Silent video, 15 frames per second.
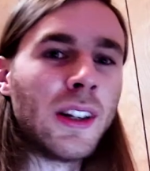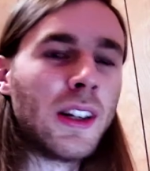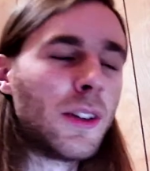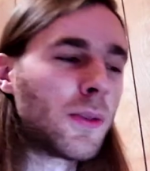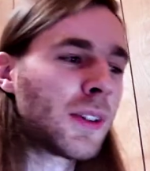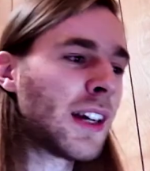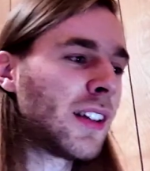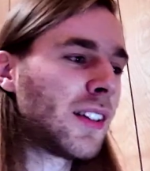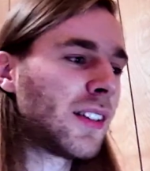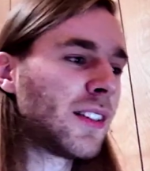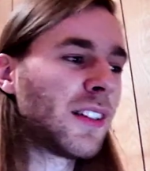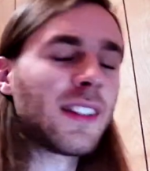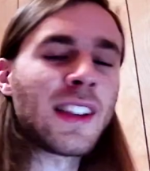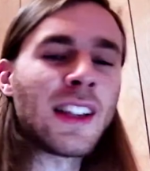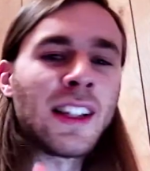We're not
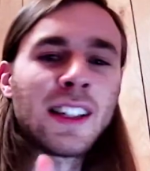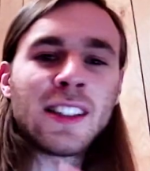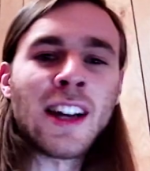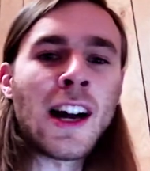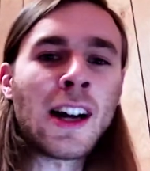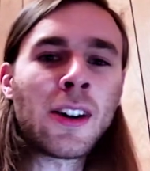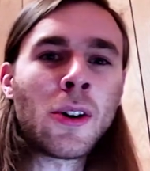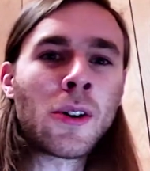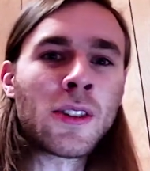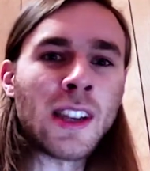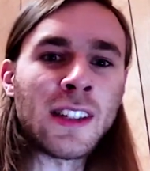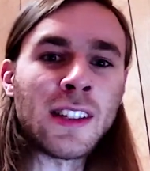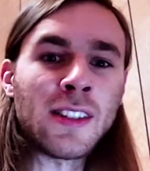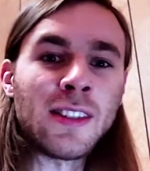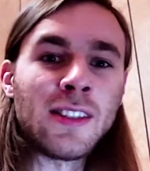selling tacos
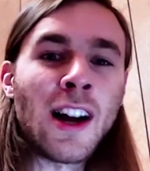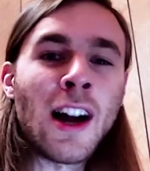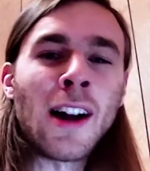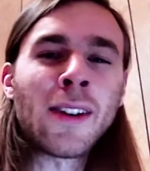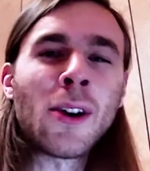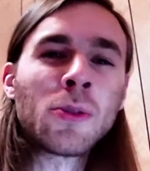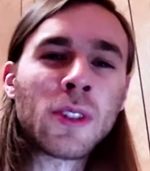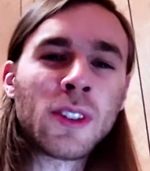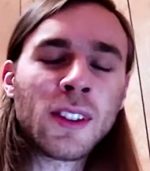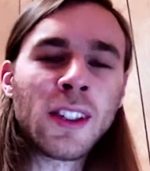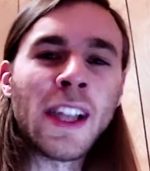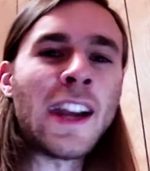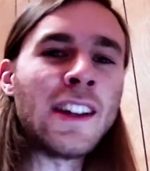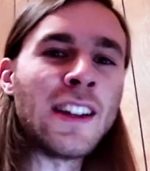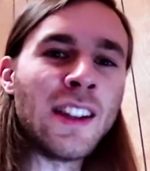and
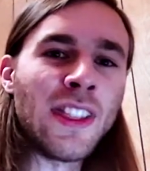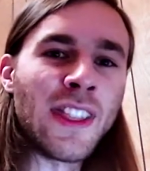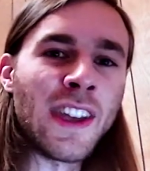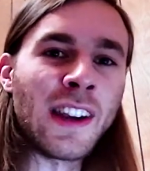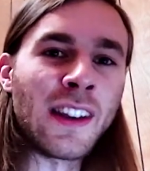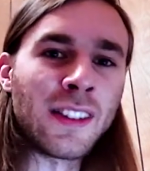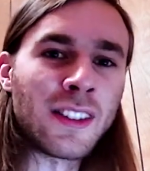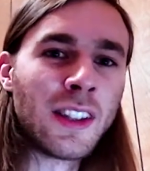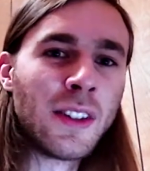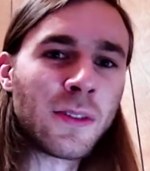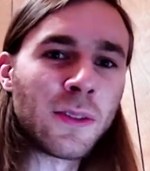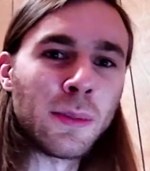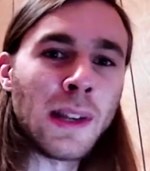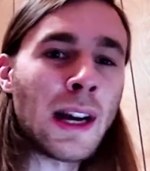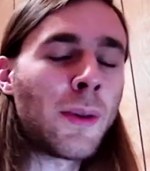taco-related things.
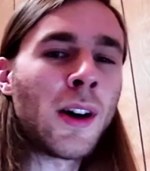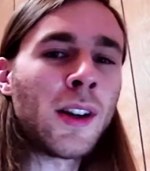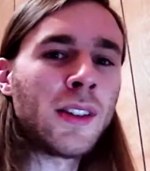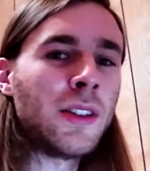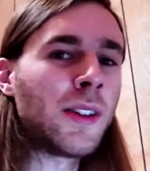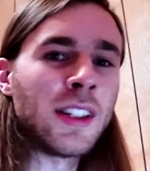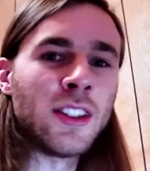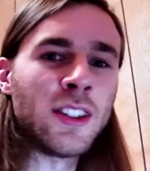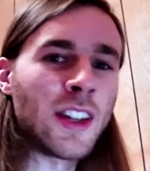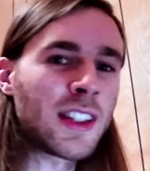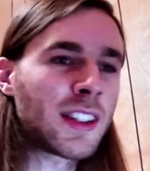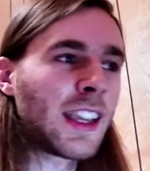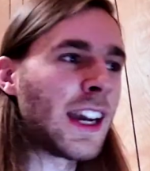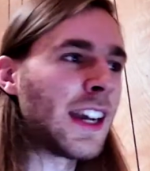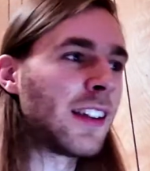From now on, you can
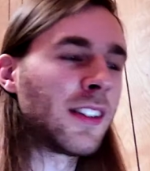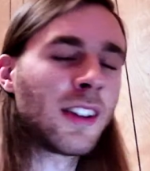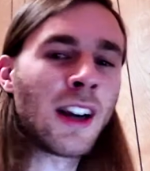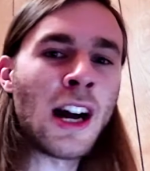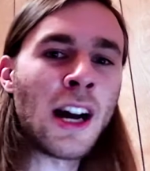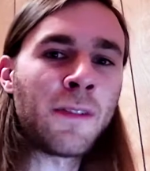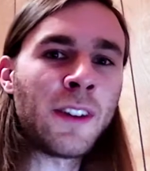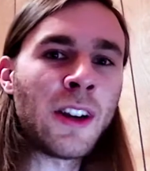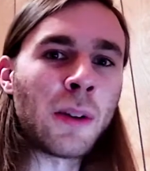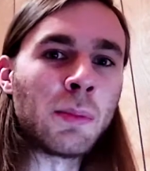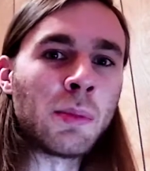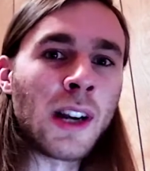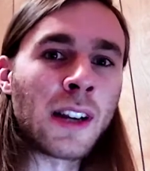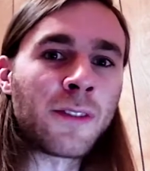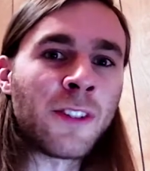just get coffee, our
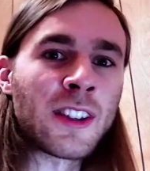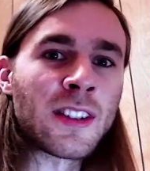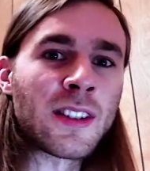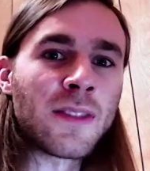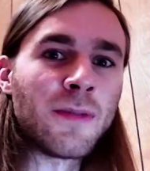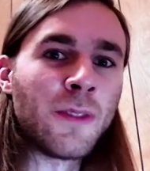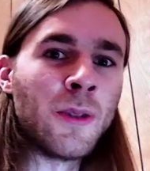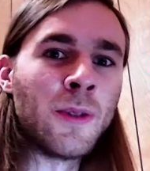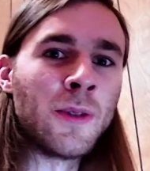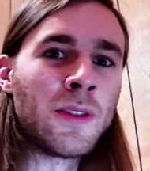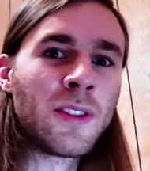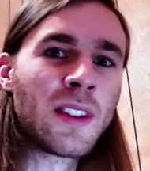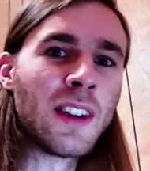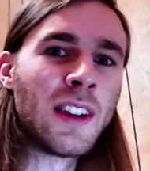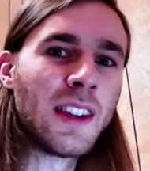breakfasts,
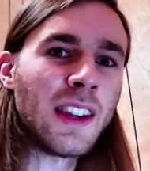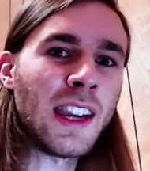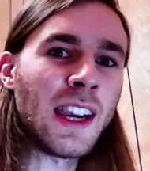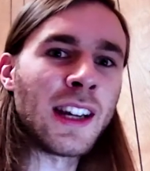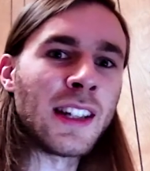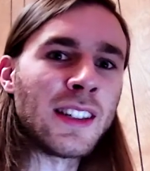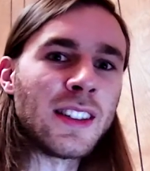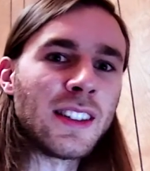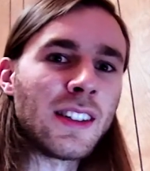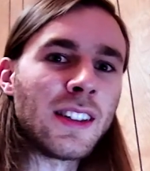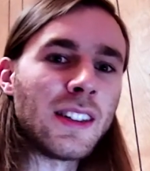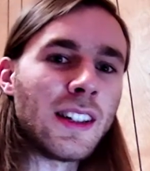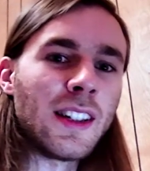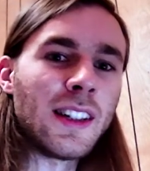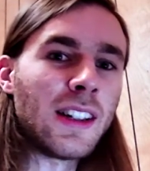foods, and
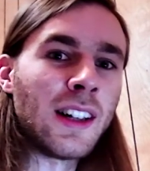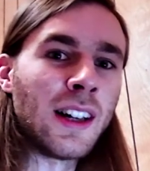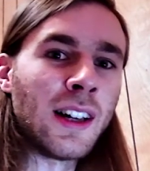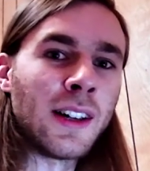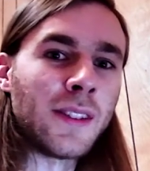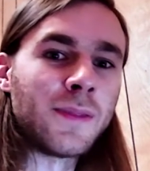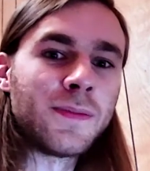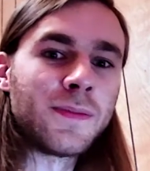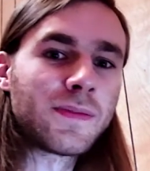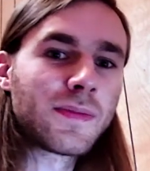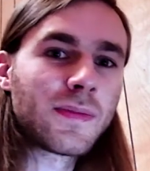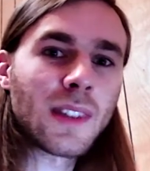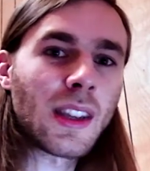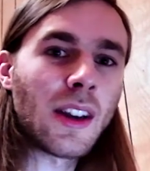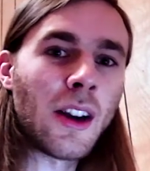uh,
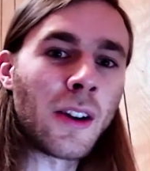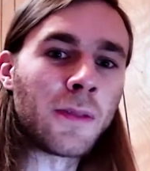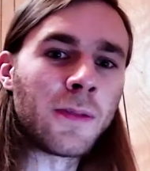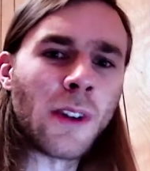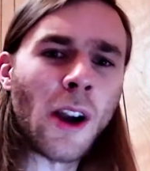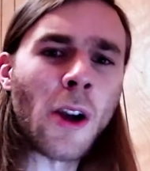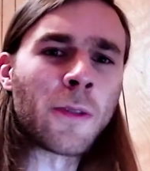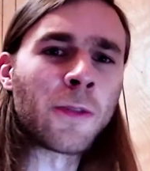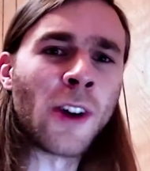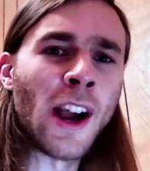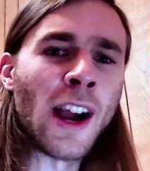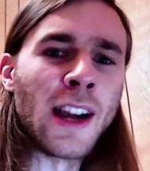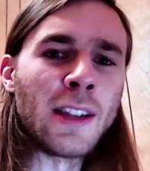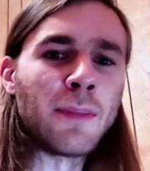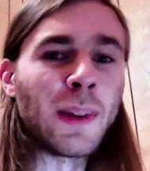our, our
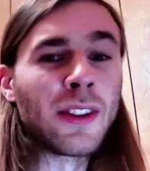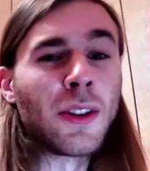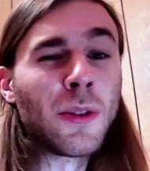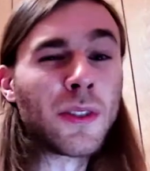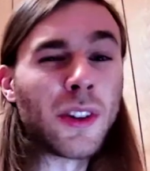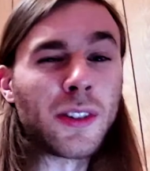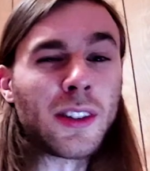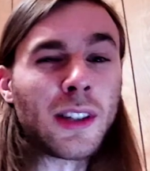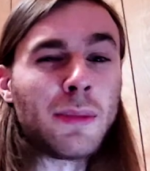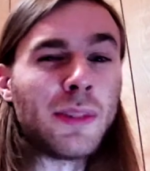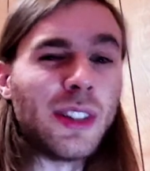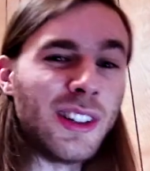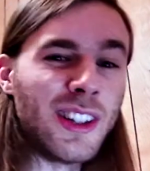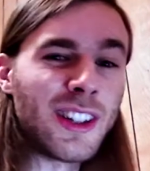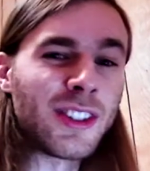fries, but those are
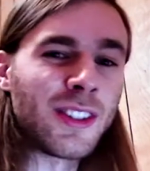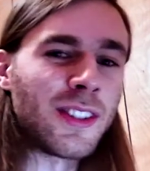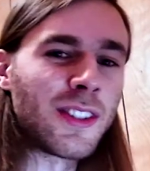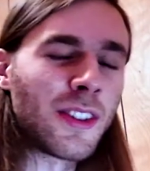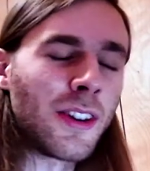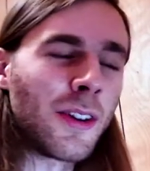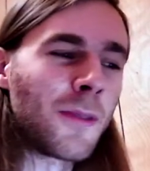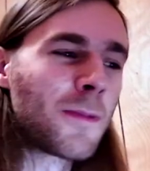limited edition, so